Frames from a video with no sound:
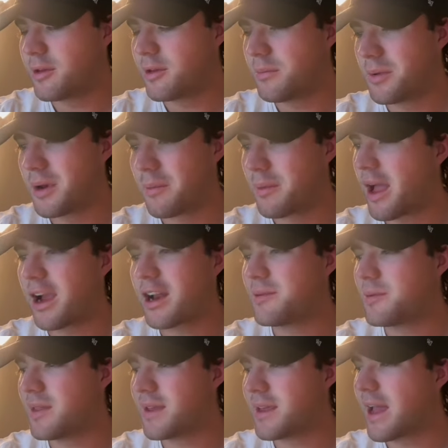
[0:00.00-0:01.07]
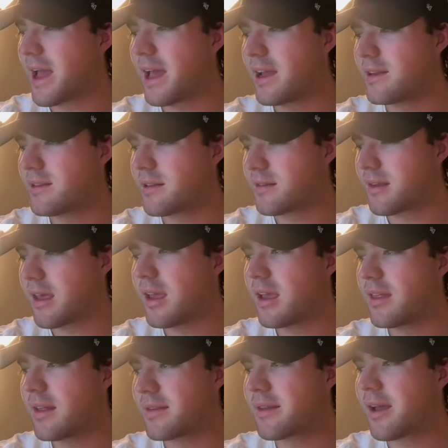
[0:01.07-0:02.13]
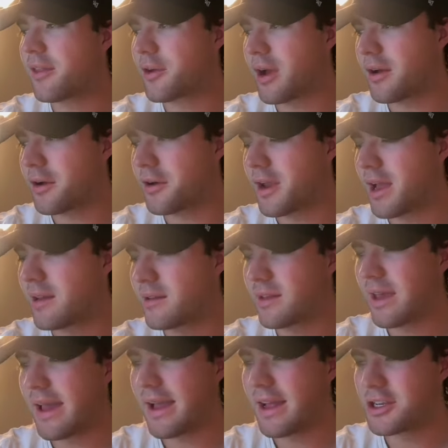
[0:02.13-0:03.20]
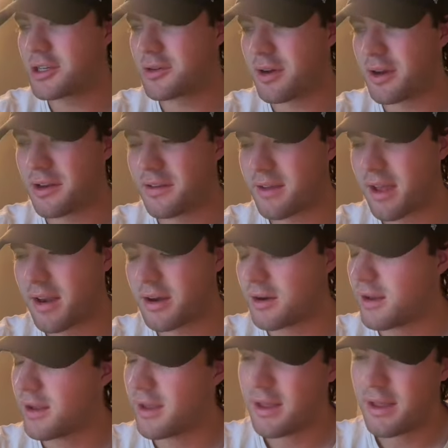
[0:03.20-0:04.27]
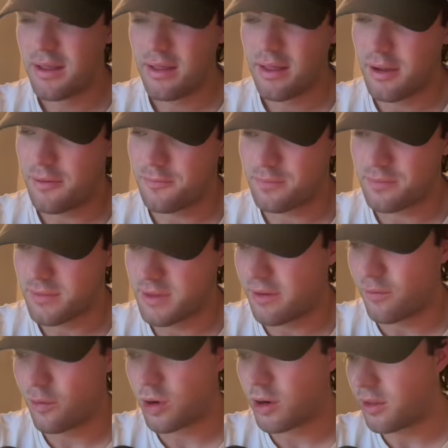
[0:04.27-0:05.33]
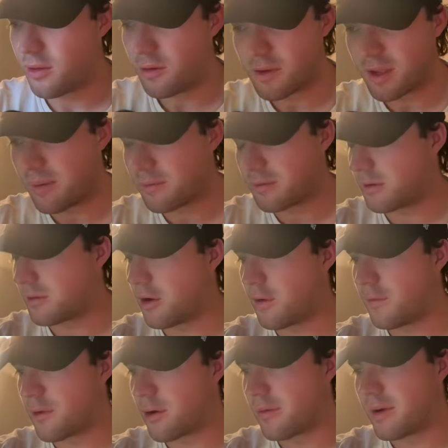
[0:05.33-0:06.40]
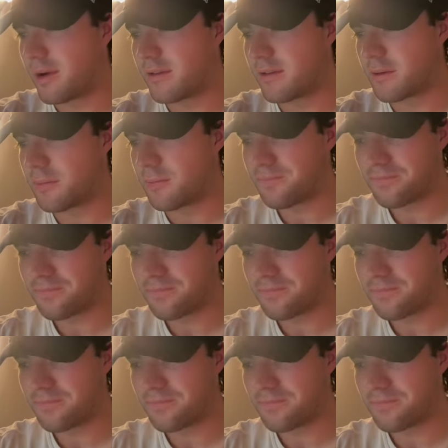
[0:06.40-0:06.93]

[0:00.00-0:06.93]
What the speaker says: But I'm not going to be the guy to say that South Hardin has the edge. Grundy Center, they've won all those games in a row for a reason.